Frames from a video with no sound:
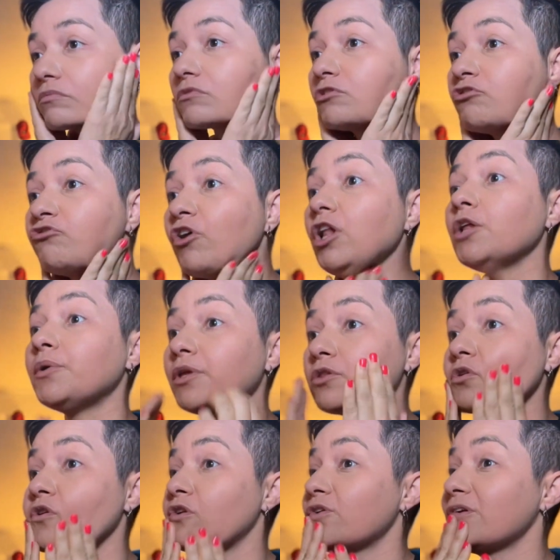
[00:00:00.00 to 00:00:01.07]
following
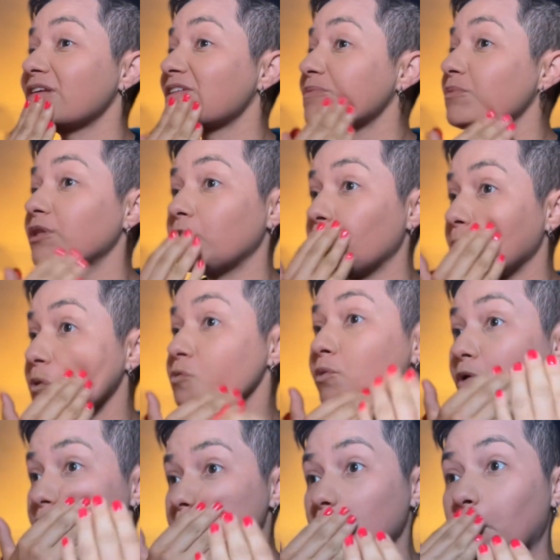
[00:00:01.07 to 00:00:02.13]
through, doing something that you're
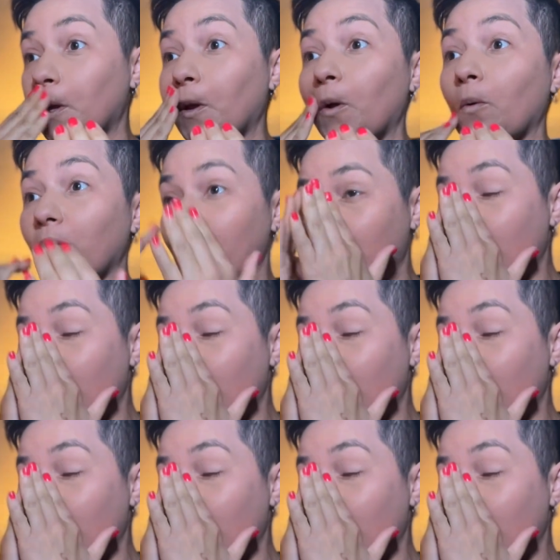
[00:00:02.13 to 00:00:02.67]
supposed to do.